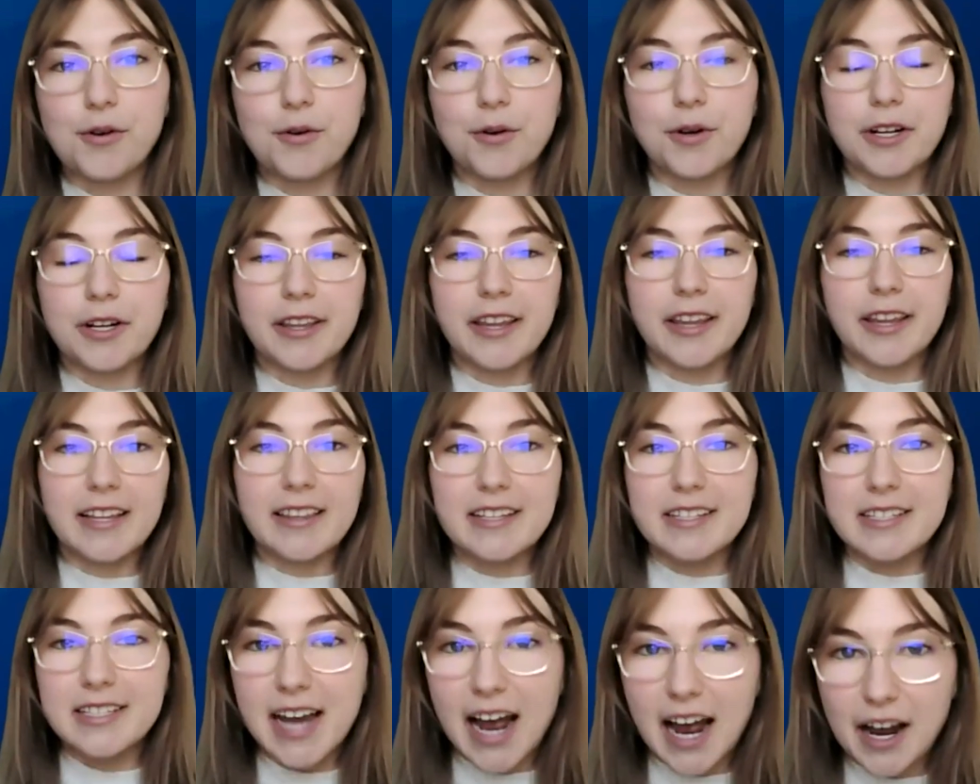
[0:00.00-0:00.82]
or like
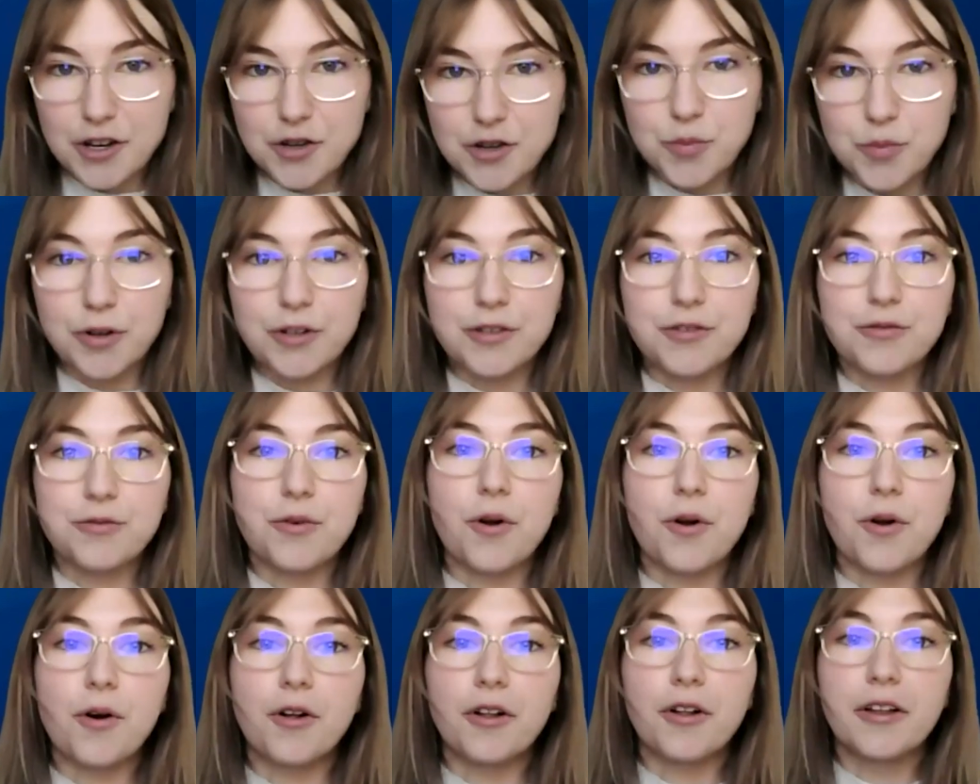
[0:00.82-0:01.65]
this dashboard's
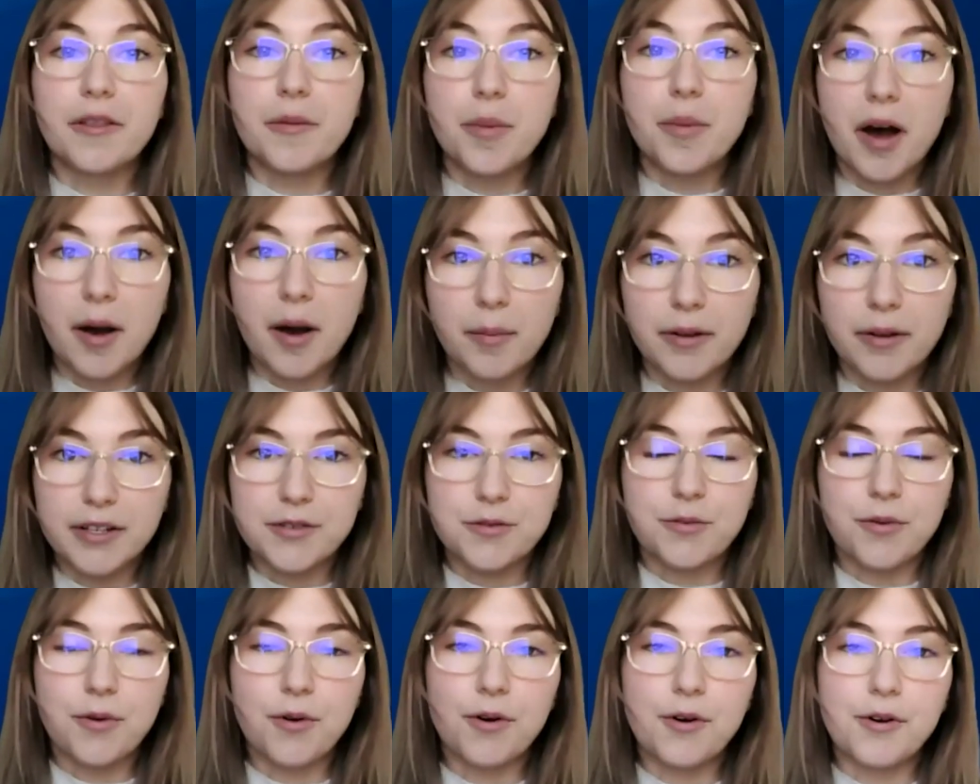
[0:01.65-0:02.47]
role and the
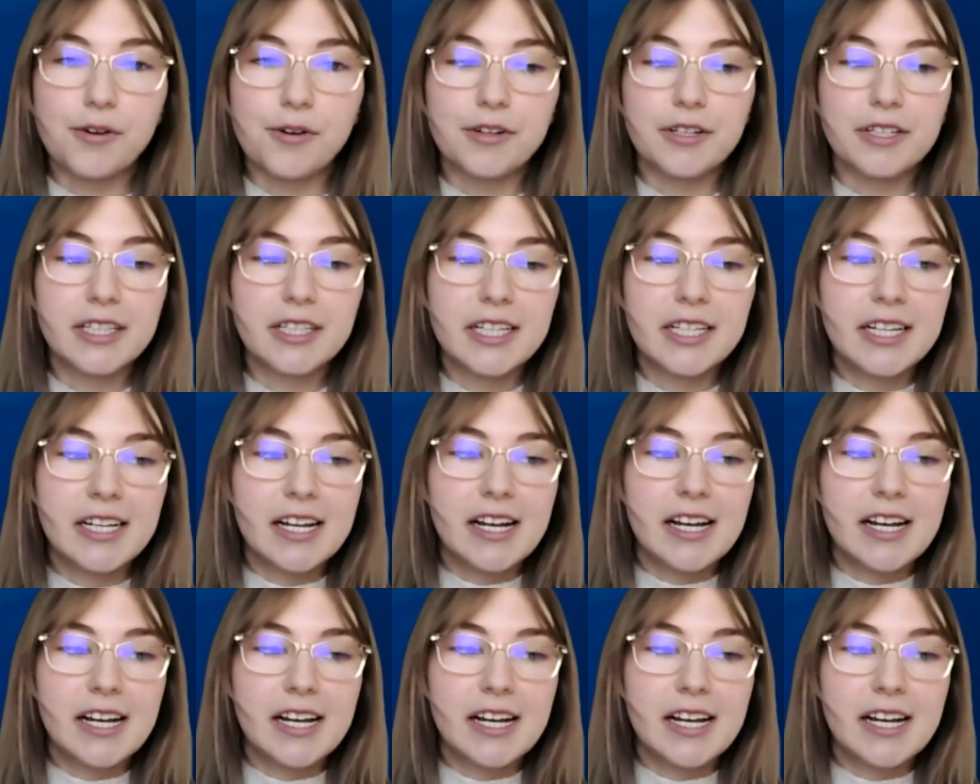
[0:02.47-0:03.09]
public's role